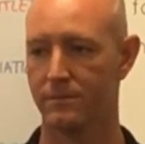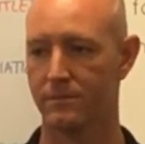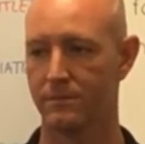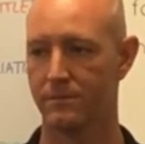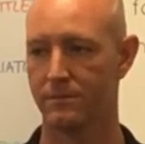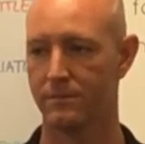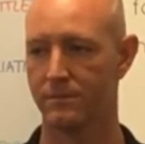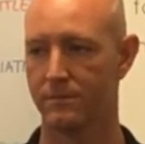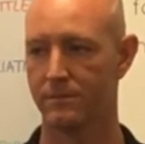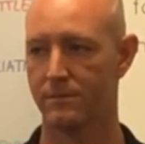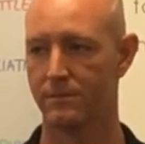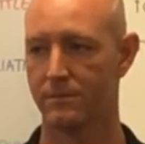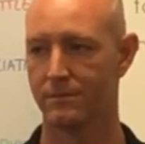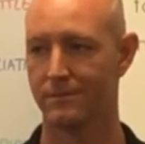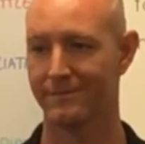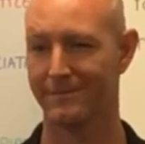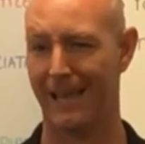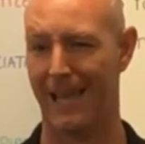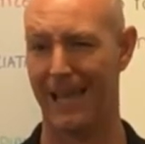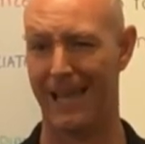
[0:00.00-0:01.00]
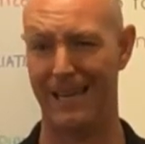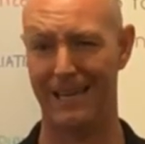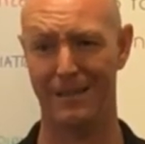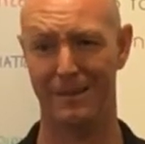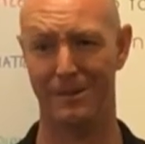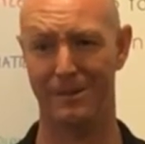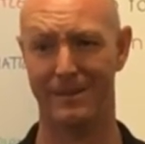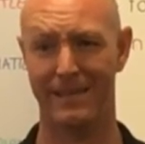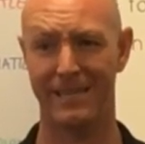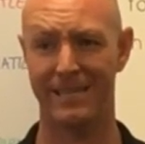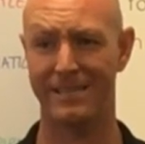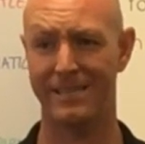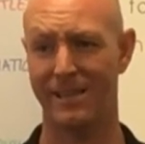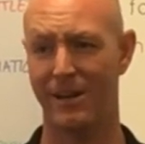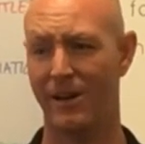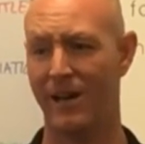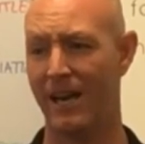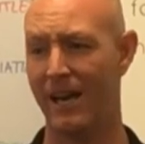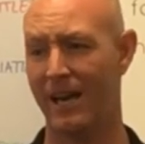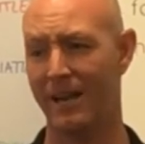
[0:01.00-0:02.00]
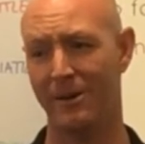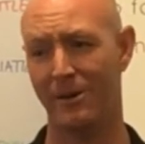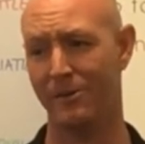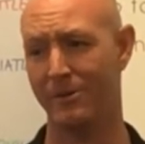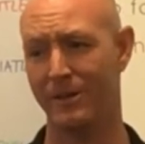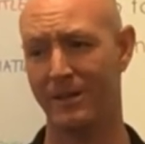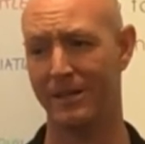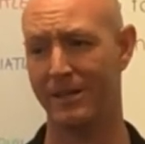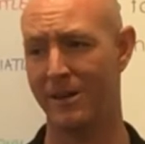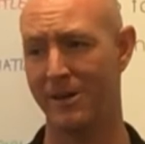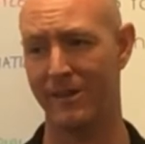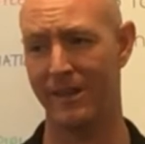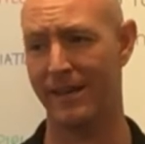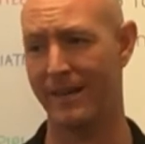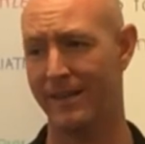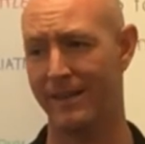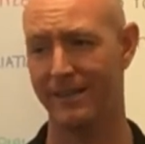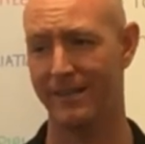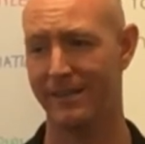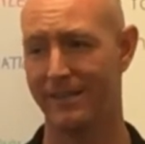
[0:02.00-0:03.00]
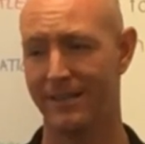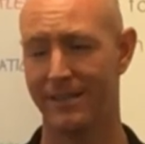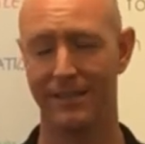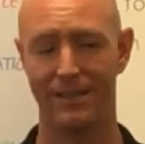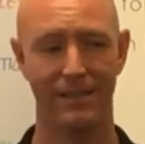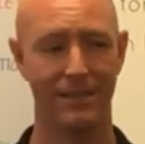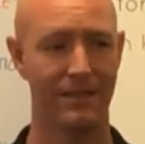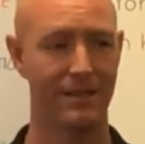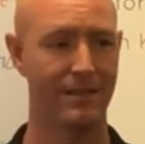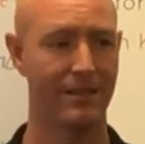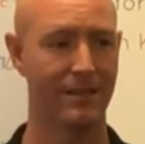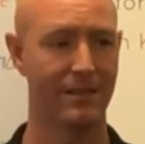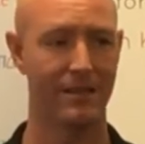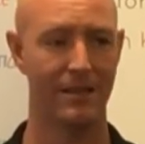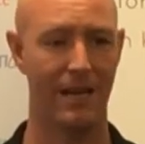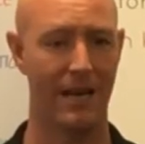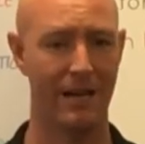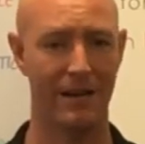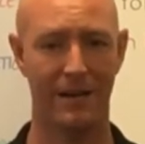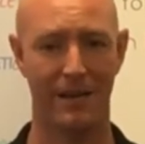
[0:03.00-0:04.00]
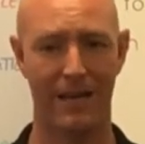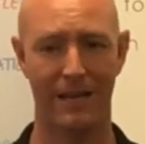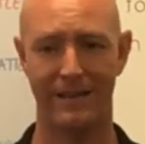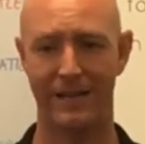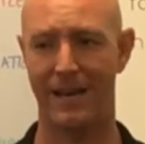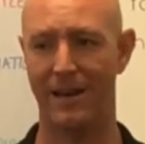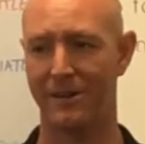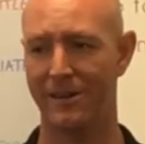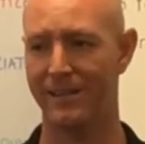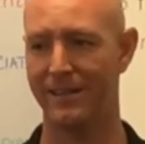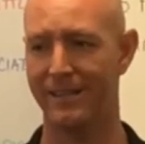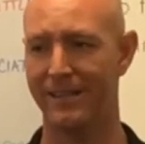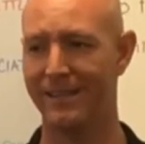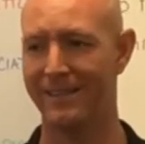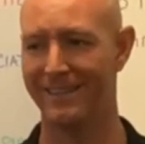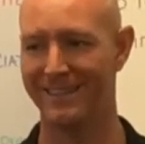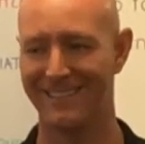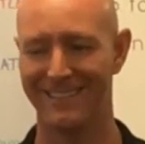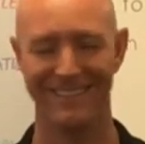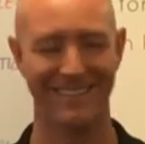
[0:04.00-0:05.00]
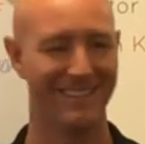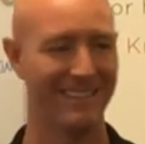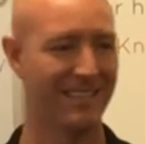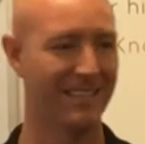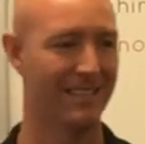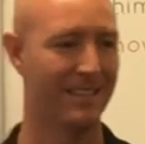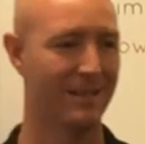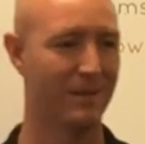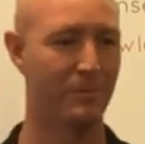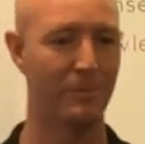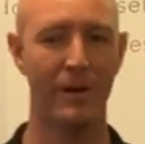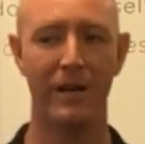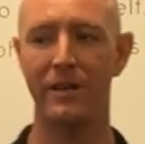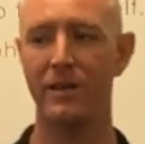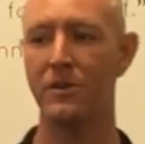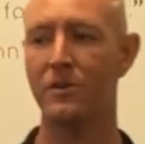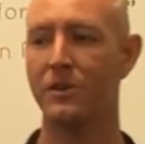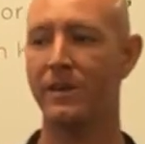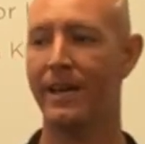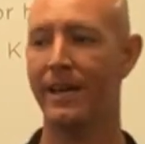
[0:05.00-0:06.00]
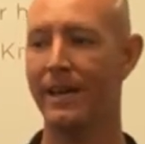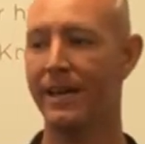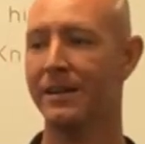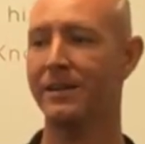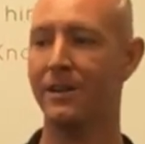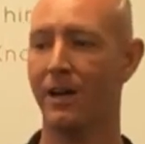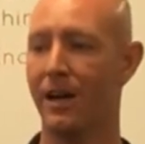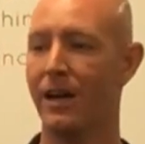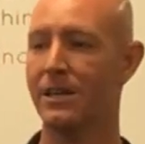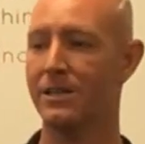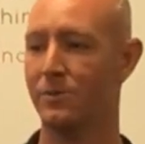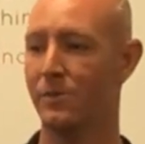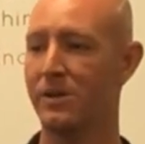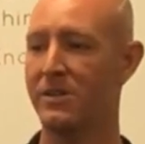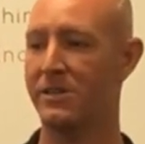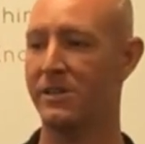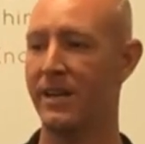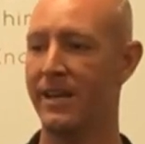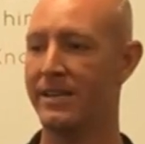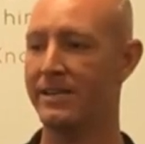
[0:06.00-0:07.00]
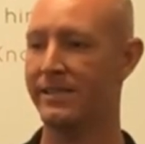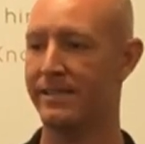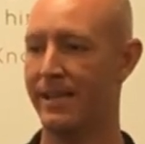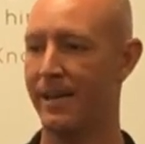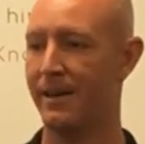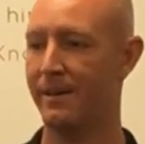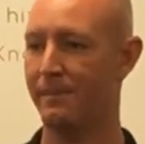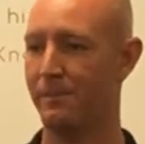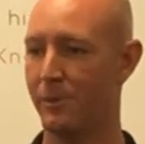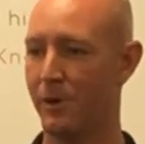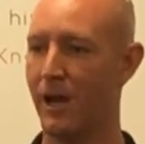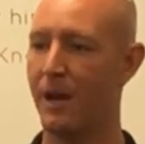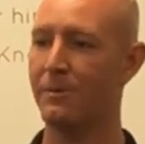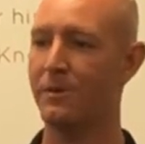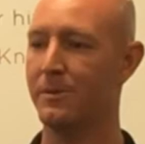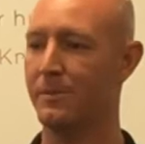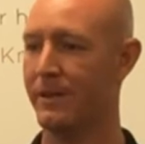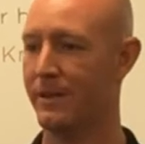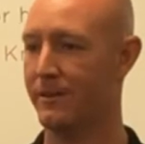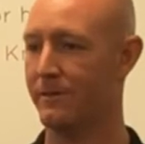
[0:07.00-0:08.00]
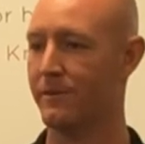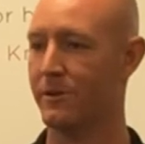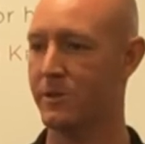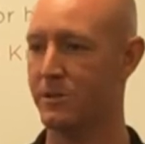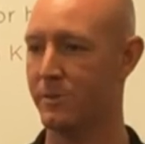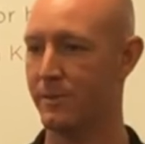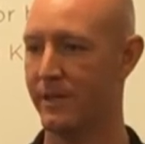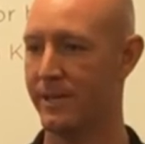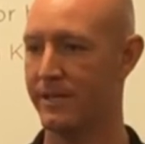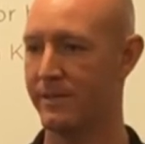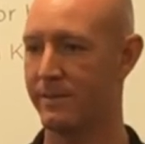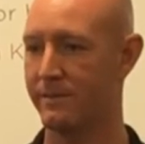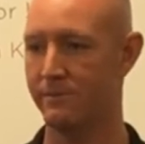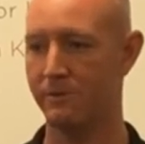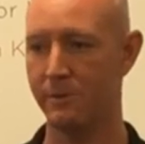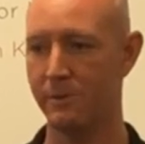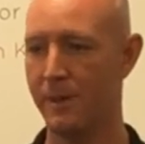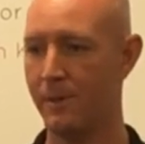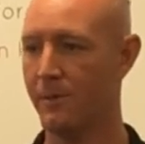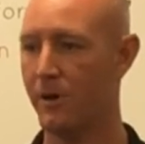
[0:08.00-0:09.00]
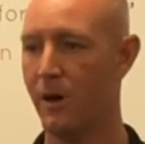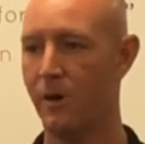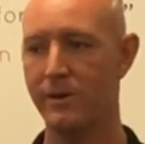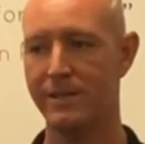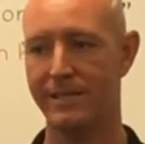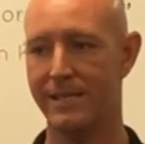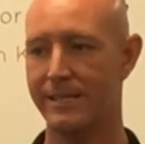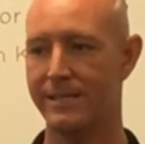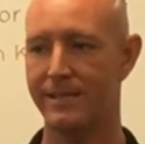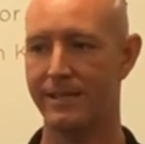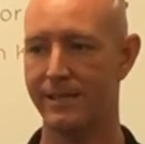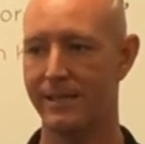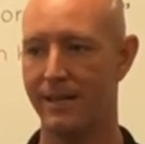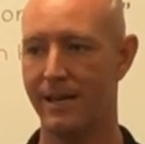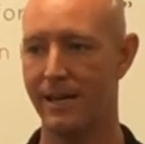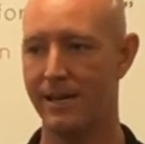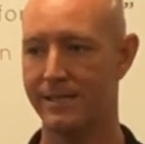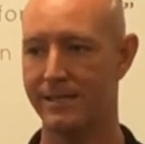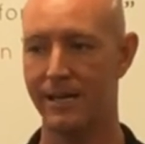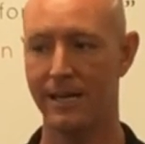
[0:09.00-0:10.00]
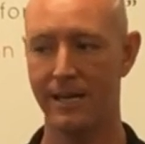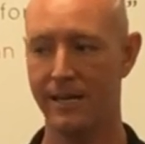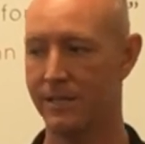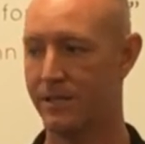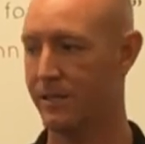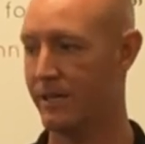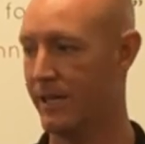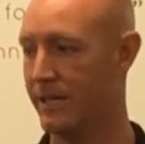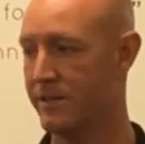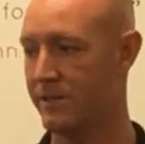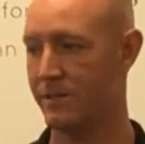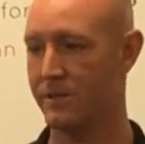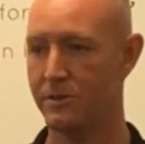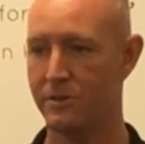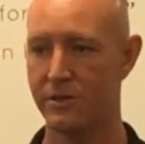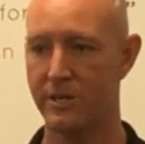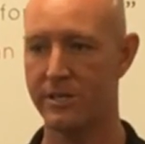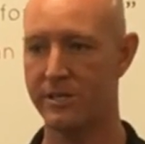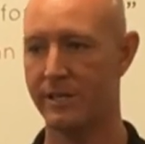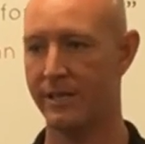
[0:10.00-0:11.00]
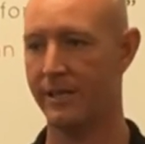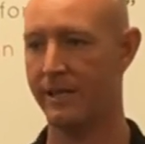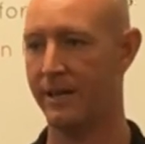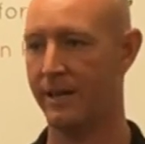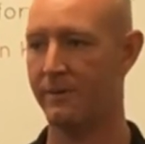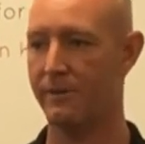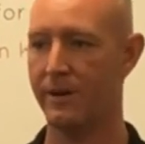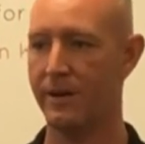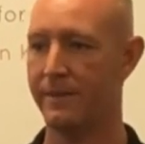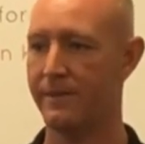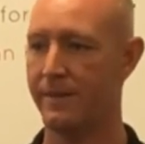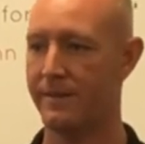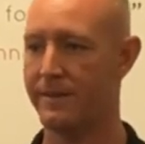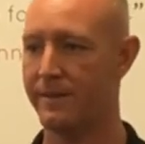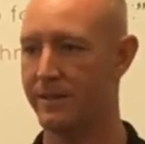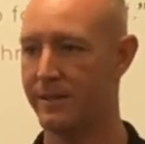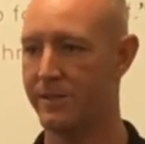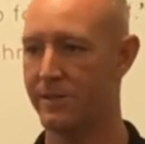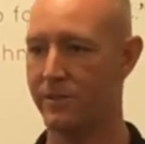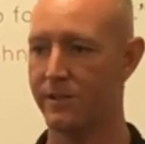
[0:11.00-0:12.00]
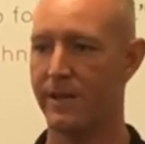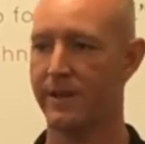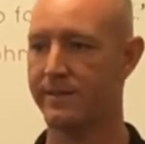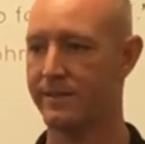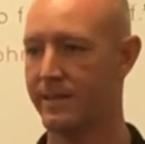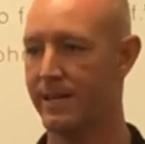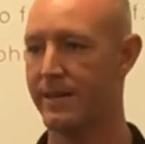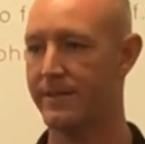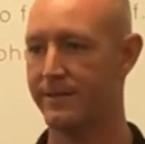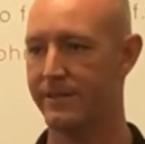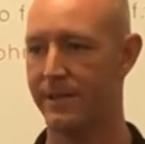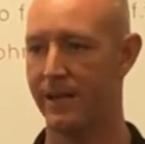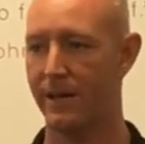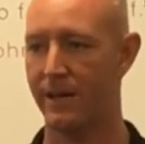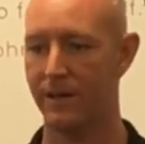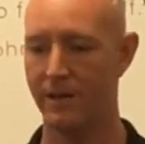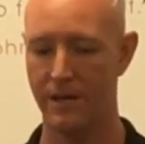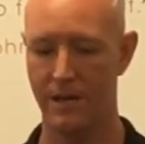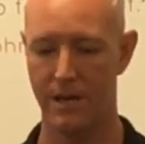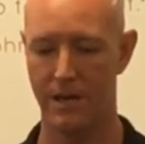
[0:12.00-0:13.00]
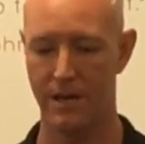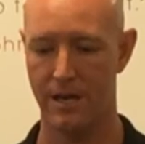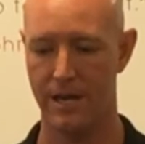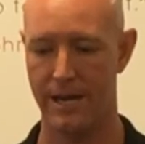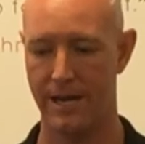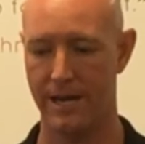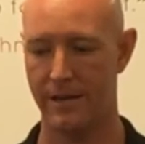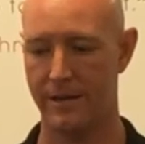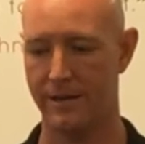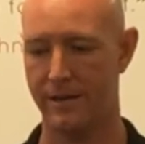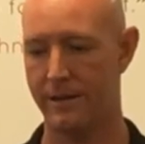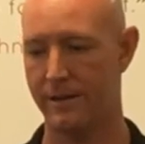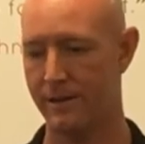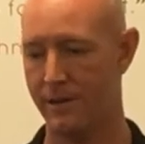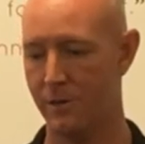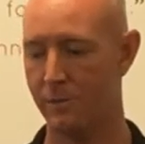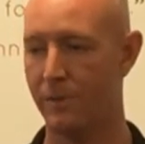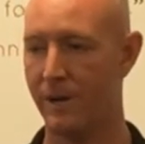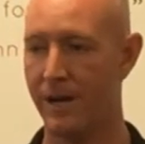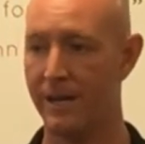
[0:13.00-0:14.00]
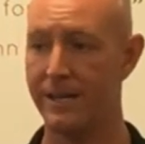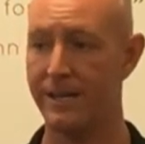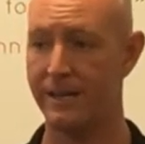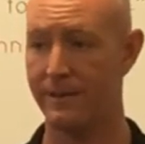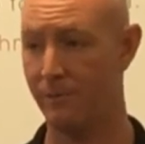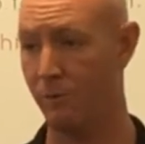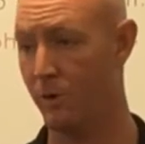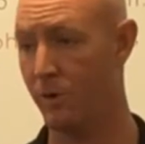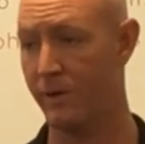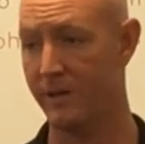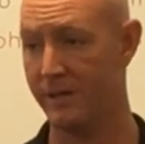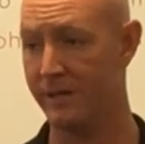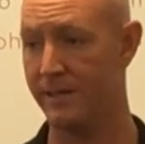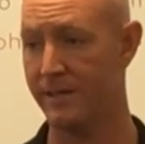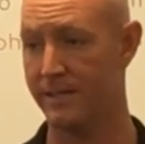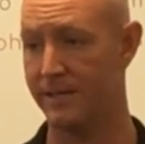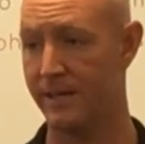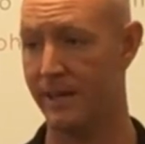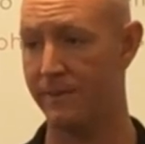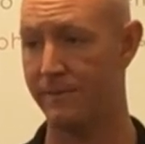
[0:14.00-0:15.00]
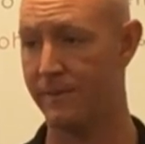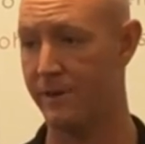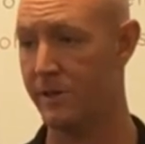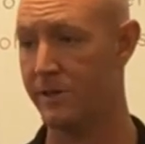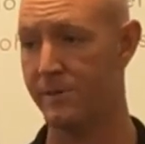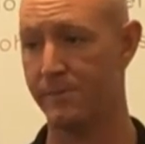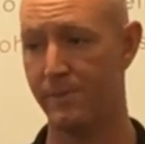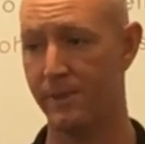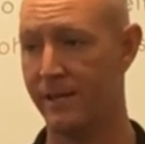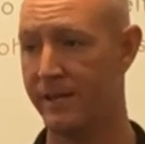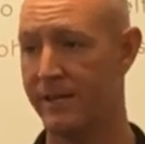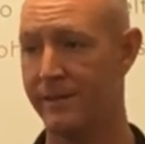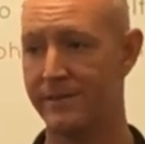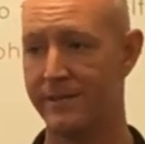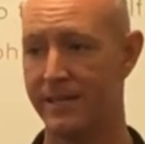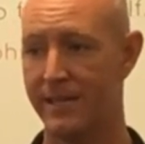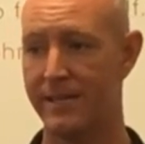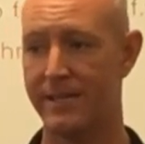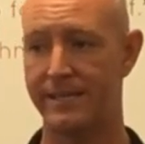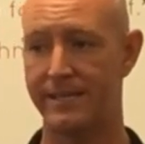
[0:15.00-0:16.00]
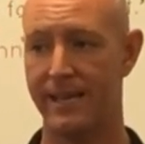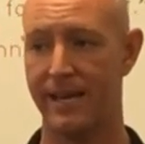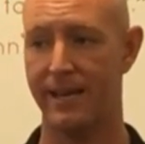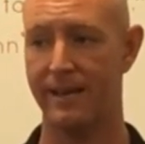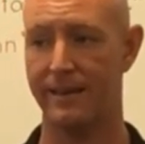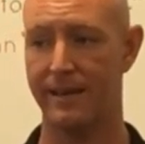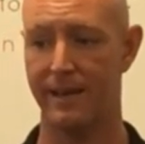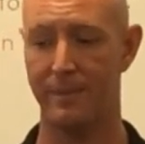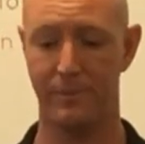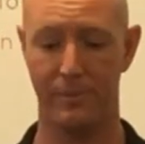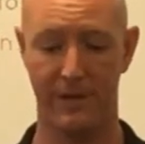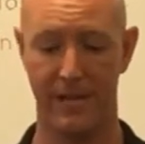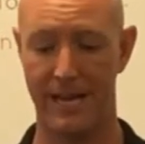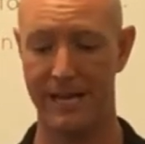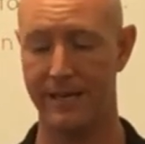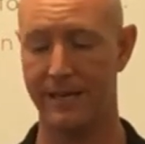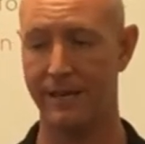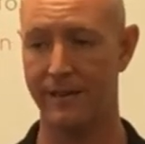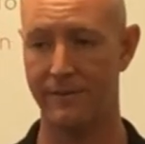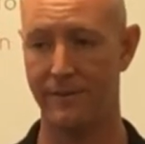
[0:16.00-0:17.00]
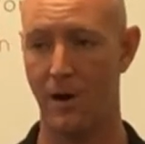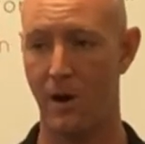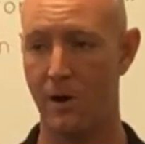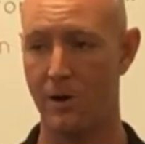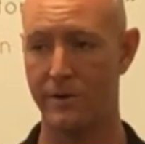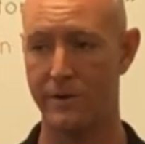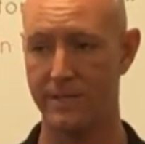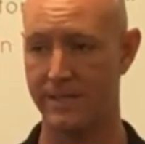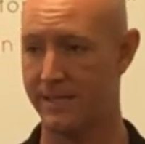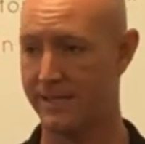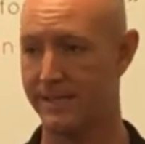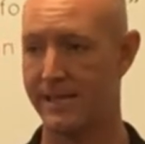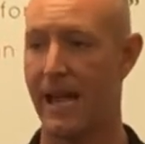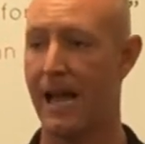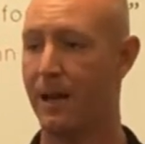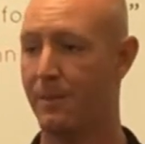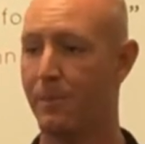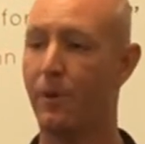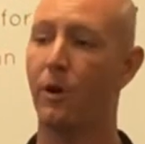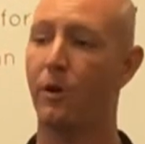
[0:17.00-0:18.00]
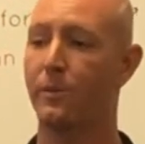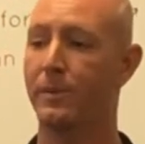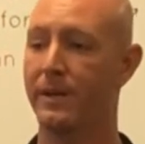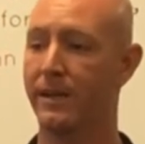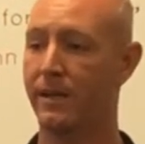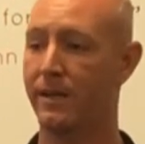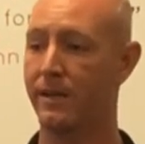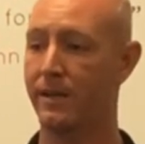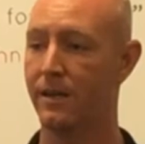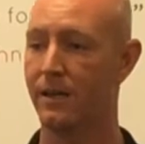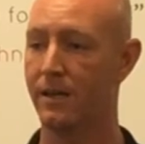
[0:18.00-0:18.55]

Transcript: that out. I don't think so. I don't really know that. I don't. I doubt it. but you can cause what changed the problem in the first place. Remember, always get to the cause. Change the nutrition, get rid of the, the stress lifestyle, and your body will heal itself. There is plenty of studies saying that plaquing of the arteries is not permanent.